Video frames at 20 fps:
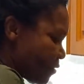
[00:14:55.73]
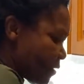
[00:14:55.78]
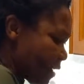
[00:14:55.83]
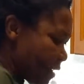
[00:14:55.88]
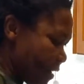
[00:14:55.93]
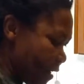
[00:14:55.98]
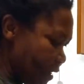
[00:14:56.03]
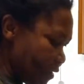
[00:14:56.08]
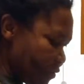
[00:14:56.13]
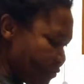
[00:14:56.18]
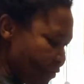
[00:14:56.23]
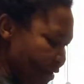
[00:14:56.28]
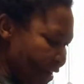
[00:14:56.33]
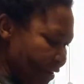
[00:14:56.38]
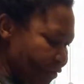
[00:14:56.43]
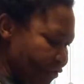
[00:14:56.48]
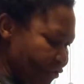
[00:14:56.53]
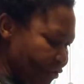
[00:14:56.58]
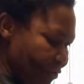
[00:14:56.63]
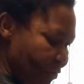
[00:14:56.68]
This rice
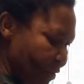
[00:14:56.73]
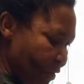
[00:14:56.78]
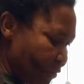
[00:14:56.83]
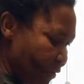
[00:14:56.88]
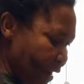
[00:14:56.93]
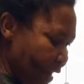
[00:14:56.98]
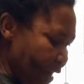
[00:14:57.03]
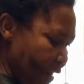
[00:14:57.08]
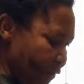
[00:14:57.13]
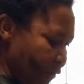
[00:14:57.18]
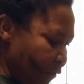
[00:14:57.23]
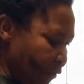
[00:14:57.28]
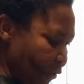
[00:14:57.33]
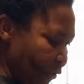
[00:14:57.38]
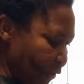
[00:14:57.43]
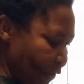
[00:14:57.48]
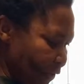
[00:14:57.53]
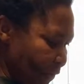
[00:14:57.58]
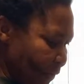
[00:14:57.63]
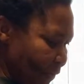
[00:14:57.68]
should be ready for
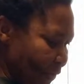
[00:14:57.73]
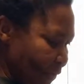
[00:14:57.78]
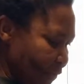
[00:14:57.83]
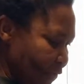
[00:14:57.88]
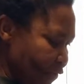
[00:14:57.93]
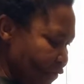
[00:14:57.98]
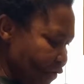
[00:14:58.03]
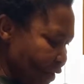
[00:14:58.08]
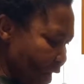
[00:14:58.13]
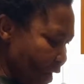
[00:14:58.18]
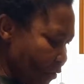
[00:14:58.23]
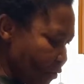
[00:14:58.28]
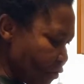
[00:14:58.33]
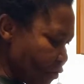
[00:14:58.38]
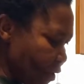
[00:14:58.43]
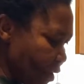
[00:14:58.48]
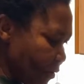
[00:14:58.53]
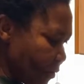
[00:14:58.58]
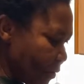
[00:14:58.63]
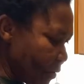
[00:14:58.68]
chow
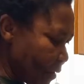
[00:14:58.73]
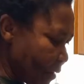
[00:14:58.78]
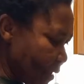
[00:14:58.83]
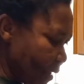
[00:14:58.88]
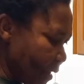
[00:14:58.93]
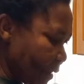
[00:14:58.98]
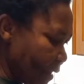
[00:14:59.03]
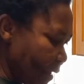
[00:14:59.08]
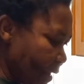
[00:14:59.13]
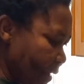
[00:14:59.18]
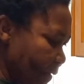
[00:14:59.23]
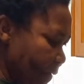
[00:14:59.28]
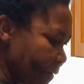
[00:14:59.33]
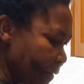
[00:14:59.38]
chow, I think.